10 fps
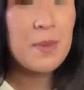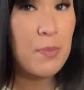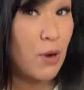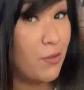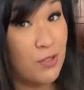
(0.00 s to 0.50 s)
my
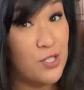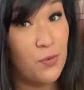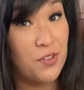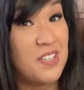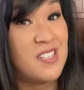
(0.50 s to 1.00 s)
preference
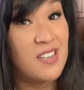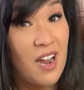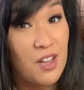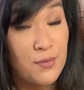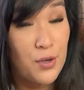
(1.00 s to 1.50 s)
for this
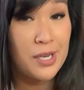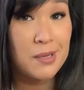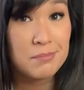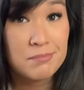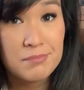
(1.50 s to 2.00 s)
style of
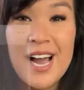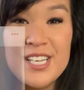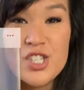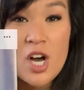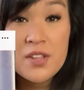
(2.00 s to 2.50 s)
hoodie. I
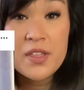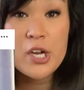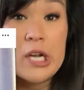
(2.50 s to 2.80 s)
saw that they are